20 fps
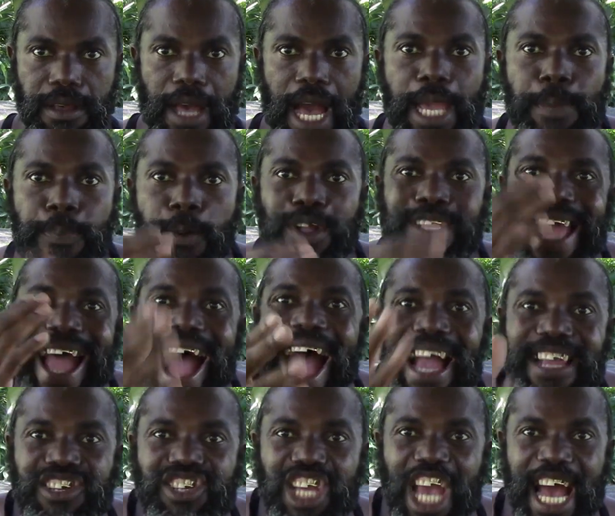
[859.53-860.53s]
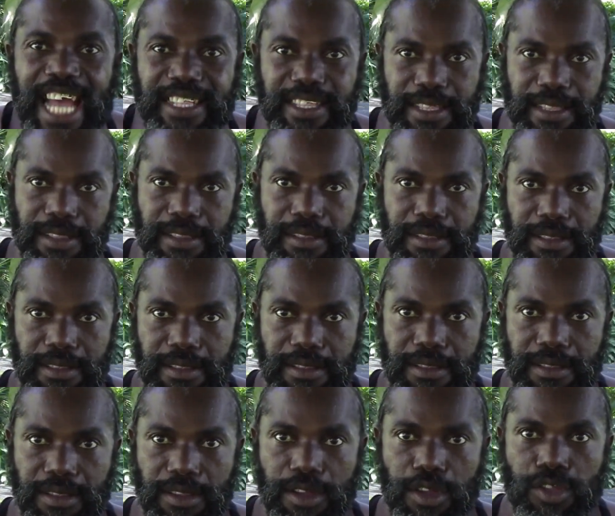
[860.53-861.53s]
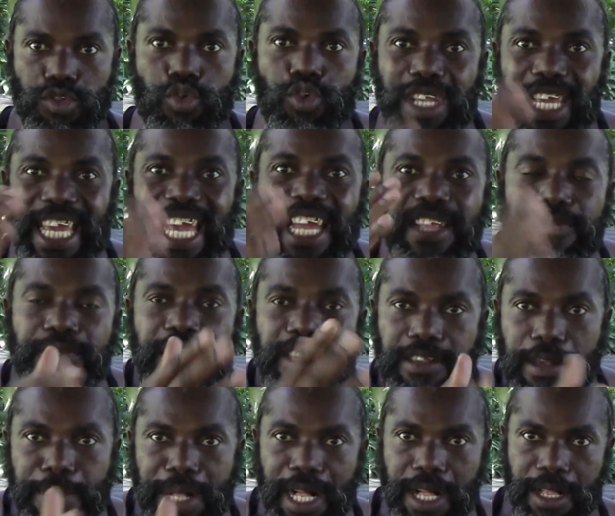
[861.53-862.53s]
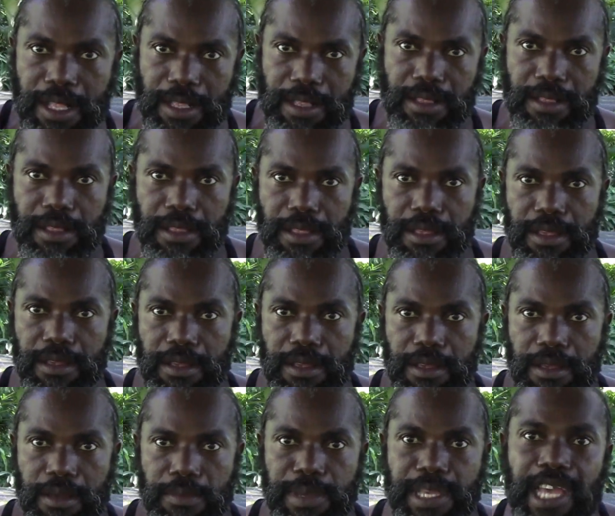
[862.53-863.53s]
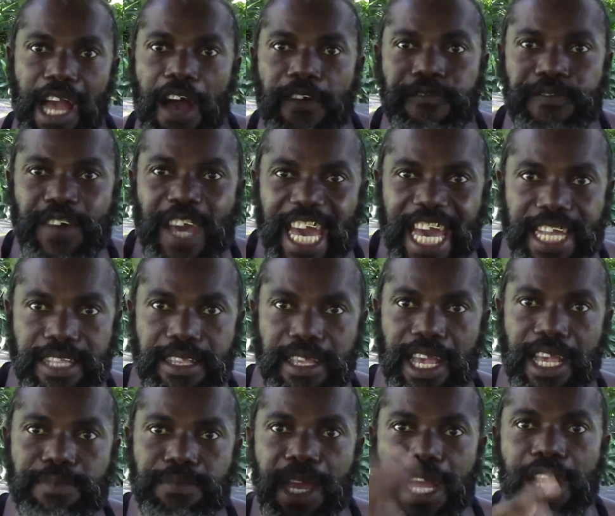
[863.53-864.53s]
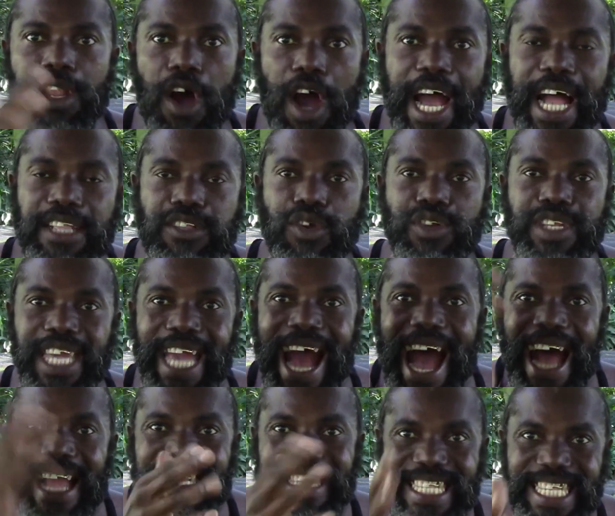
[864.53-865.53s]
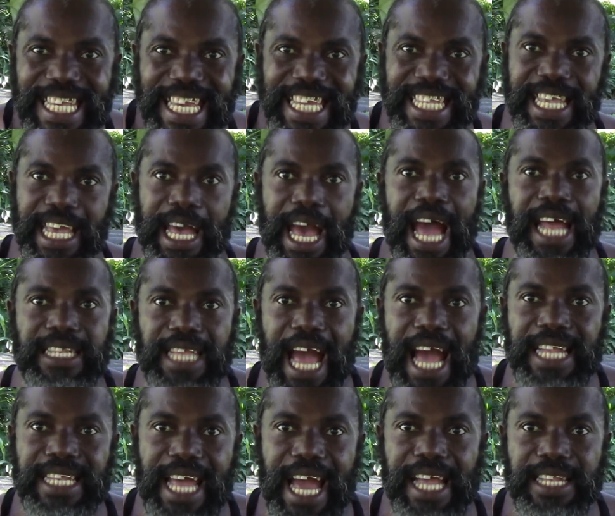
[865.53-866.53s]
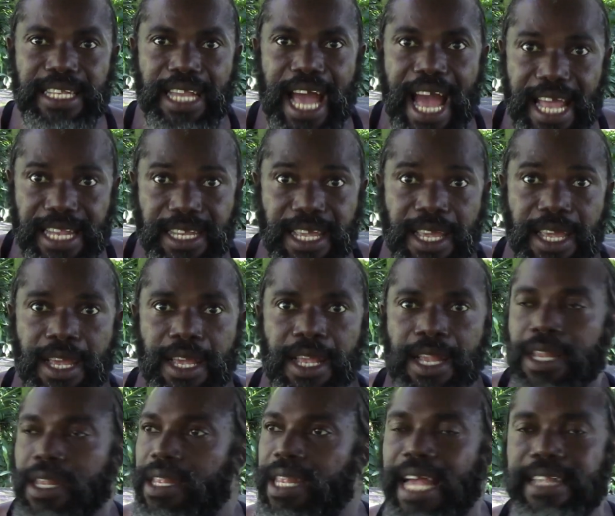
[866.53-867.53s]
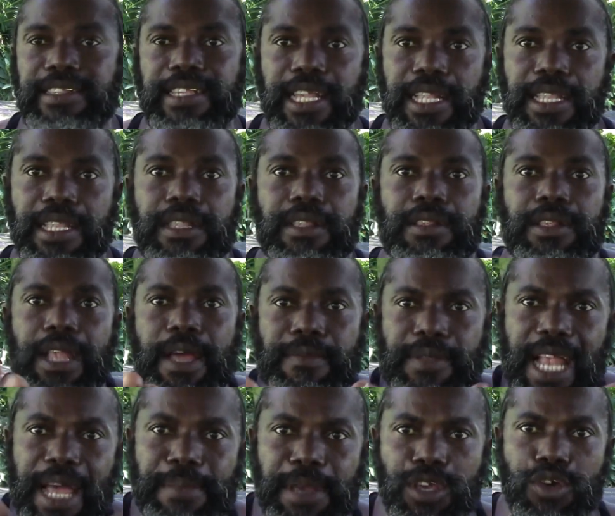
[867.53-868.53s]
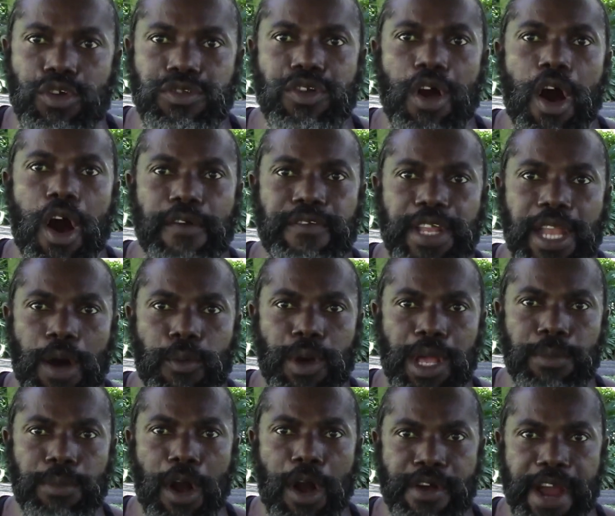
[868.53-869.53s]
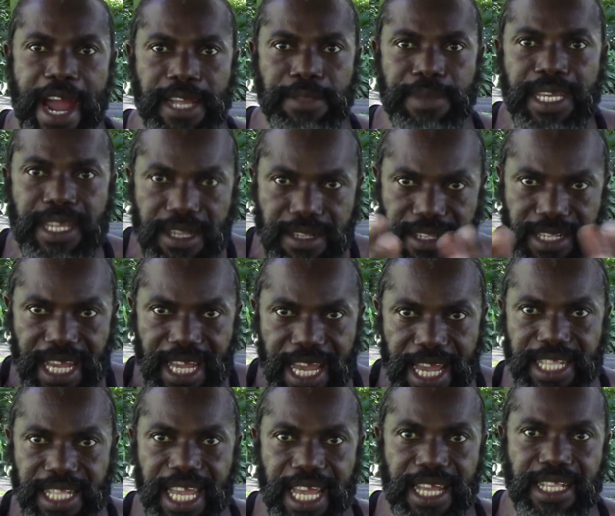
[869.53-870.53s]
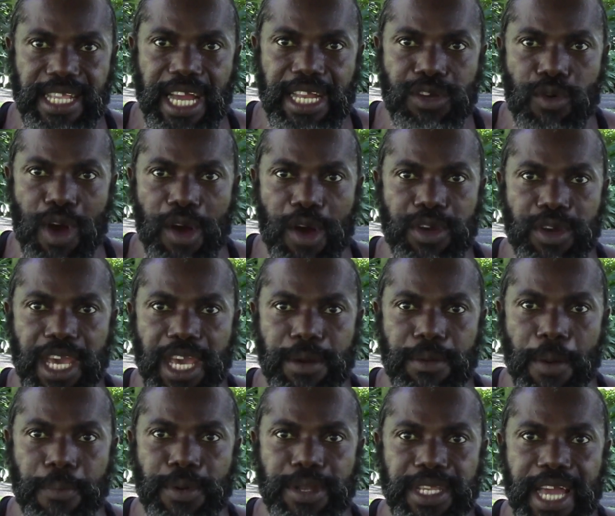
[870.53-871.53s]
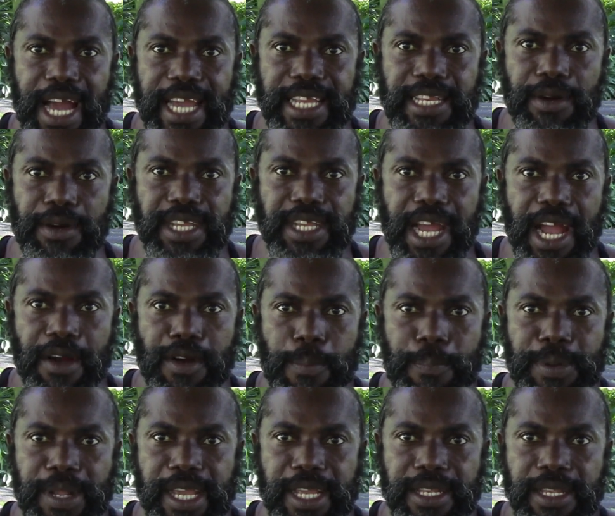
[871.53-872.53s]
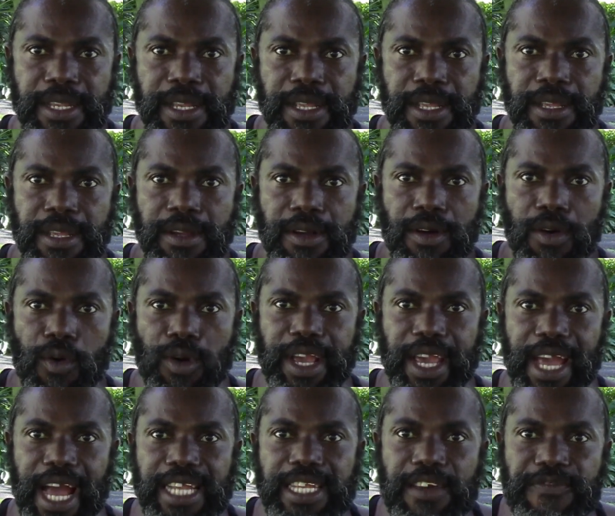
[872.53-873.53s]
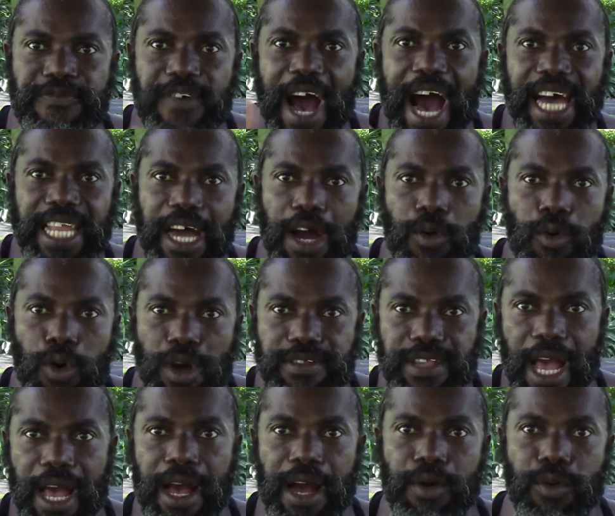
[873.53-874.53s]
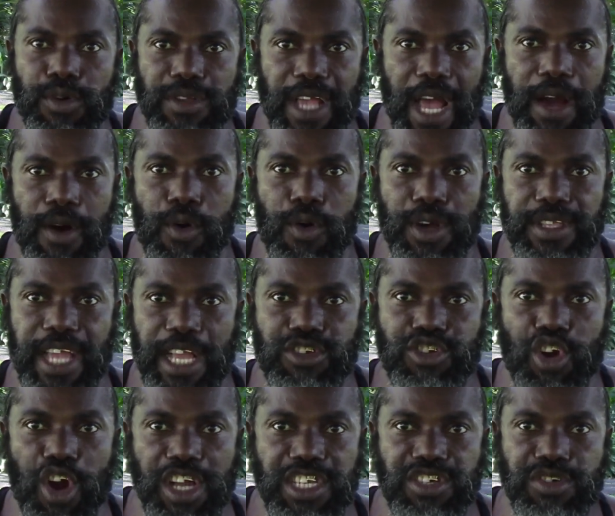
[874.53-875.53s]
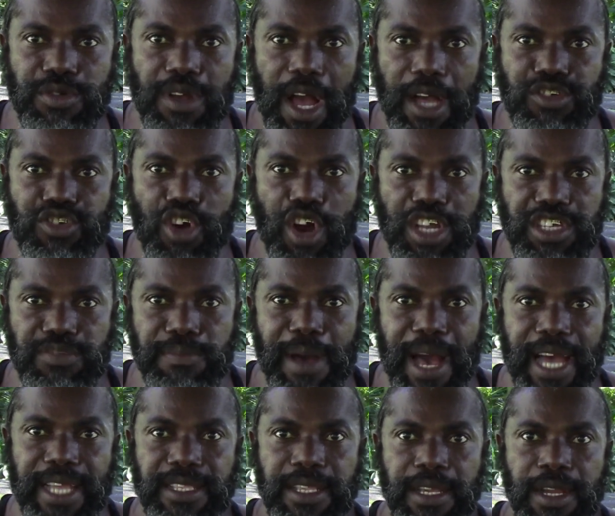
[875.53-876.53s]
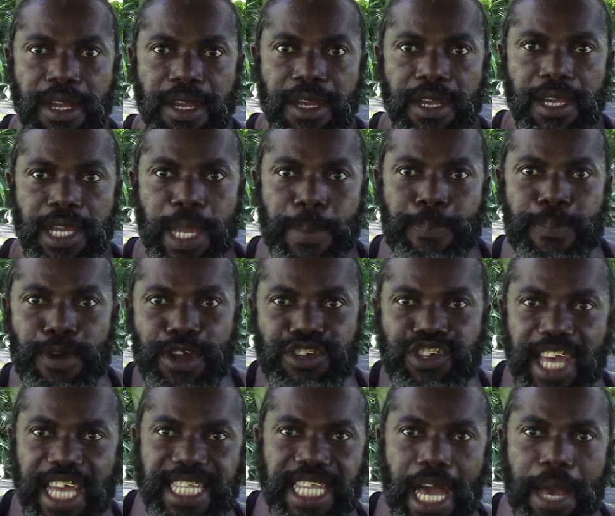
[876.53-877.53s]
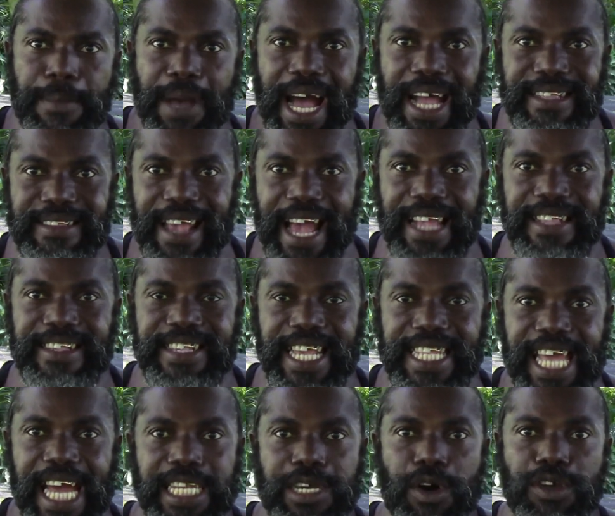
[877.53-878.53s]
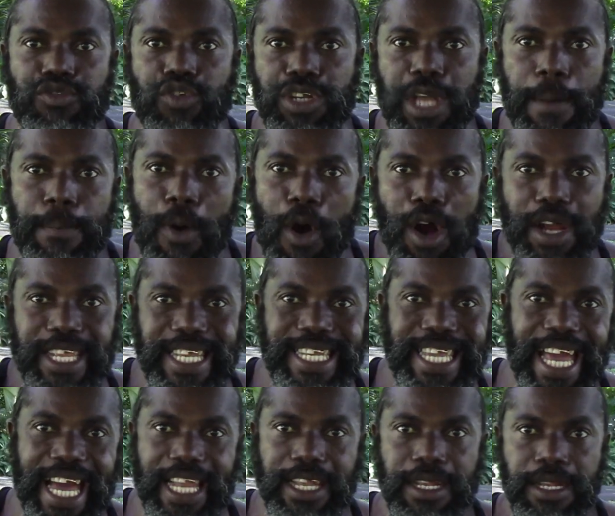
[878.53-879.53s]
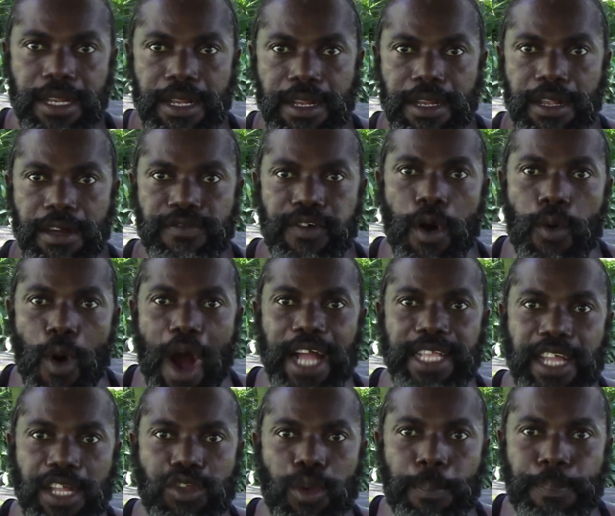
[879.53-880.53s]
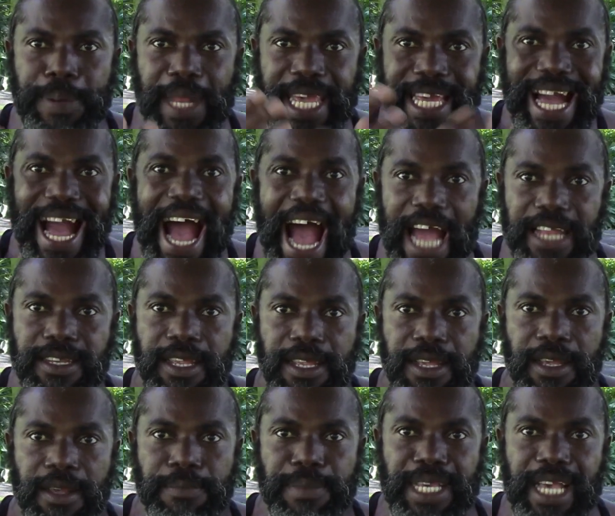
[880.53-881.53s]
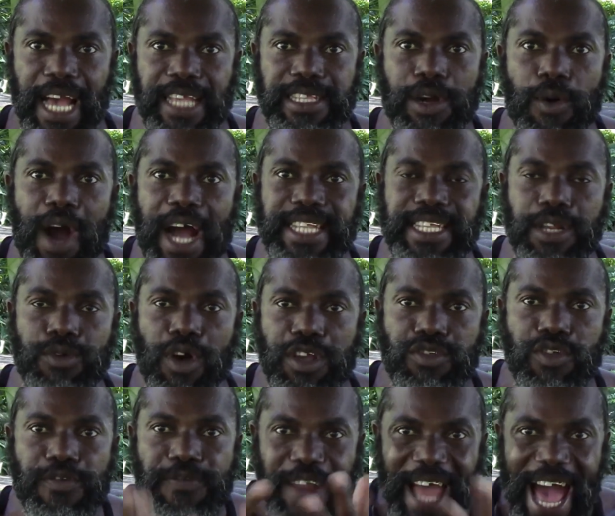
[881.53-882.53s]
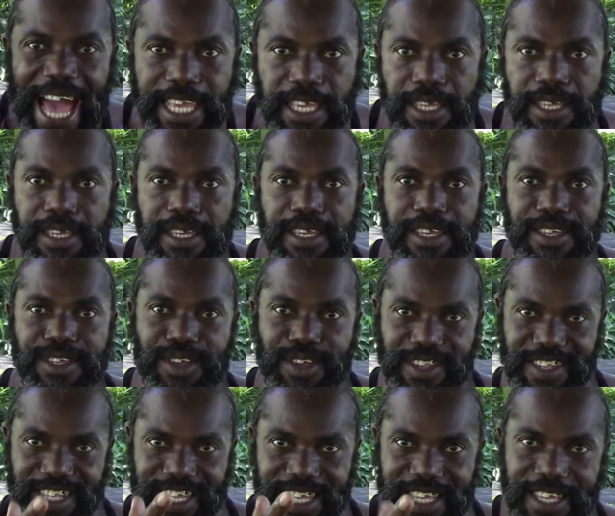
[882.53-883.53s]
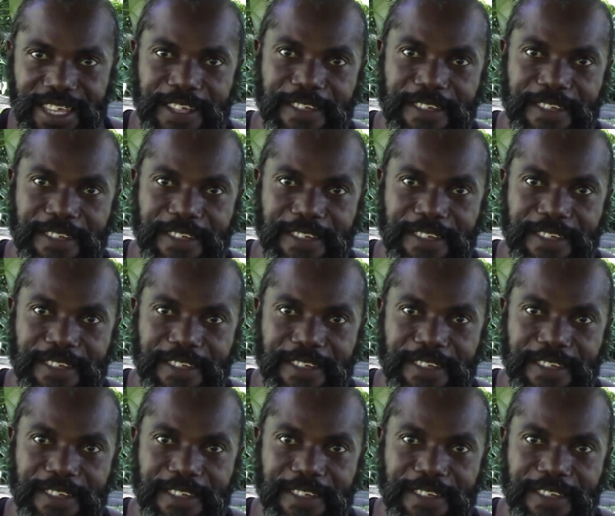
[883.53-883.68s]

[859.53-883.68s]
He put action to the invisible, because faith is being loyal to the unseen. And, and, and, and let's... Let, let me use Orville and Wilbur Wright, because they, they, they're the one who came up with the idea of the aeroplane. Okay, and the father who was a, who was a, who was a, church, a church man, he preached on them and, and said that they was going to burn in hell for wanting to play God, because they wanted was to fly, you see.